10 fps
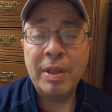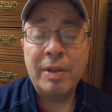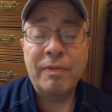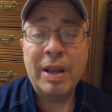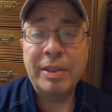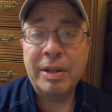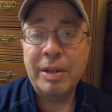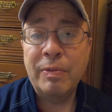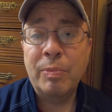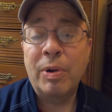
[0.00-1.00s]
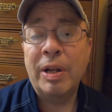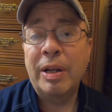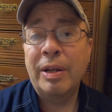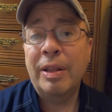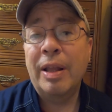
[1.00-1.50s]
In fact, they didn't even bring it
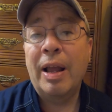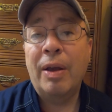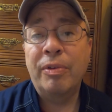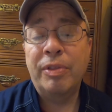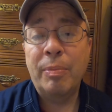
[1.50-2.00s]
into the house.